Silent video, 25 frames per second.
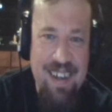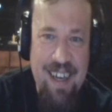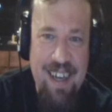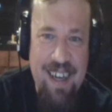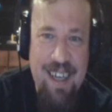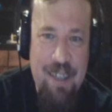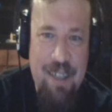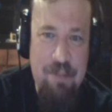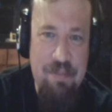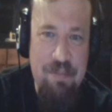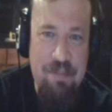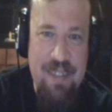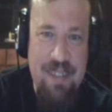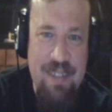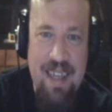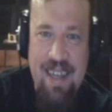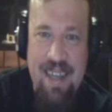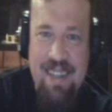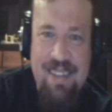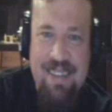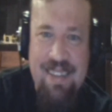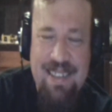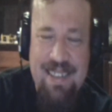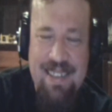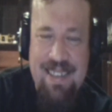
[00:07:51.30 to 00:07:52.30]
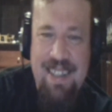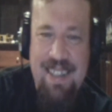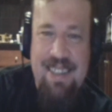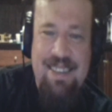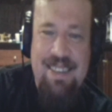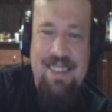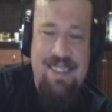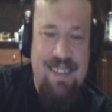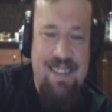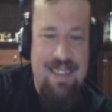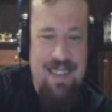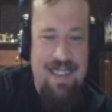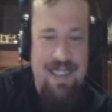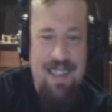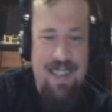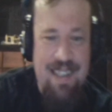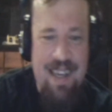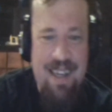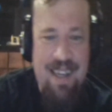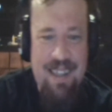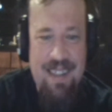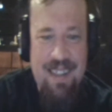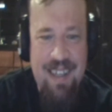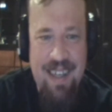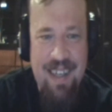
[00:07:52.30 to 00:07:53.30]
I'm taking the test on
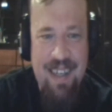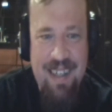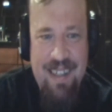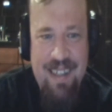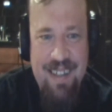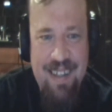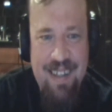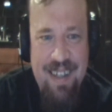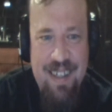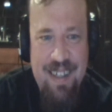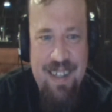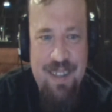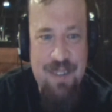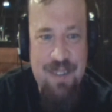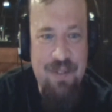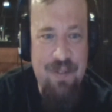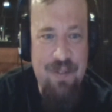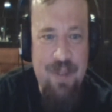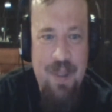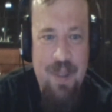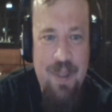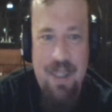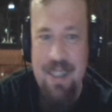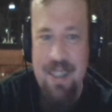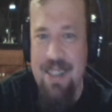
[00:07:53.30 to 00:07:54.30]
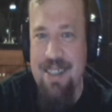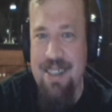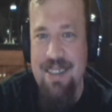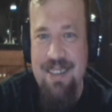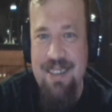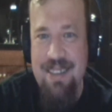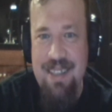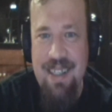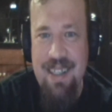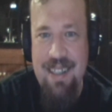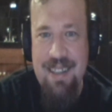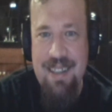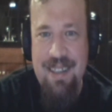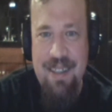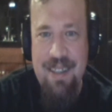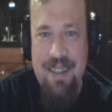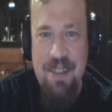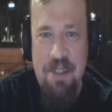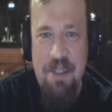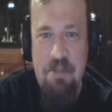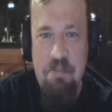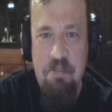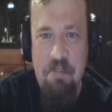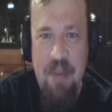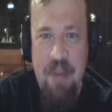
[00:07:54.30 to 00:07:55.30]
Saturday, and I fully intend
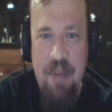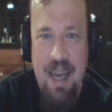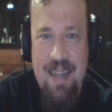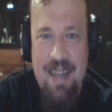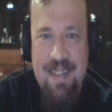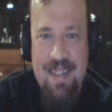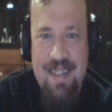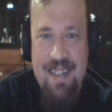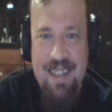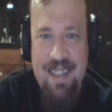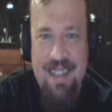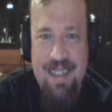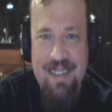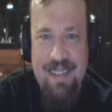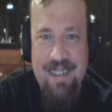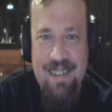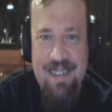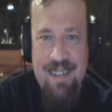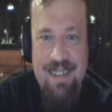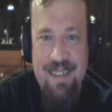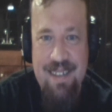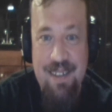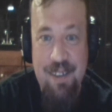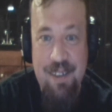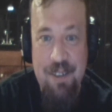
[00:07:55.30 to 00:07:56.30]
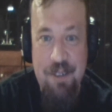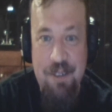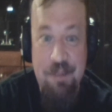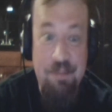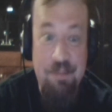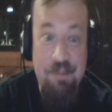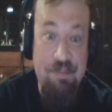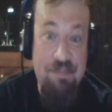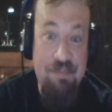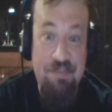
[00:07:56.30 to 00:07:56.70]
on passing it. So,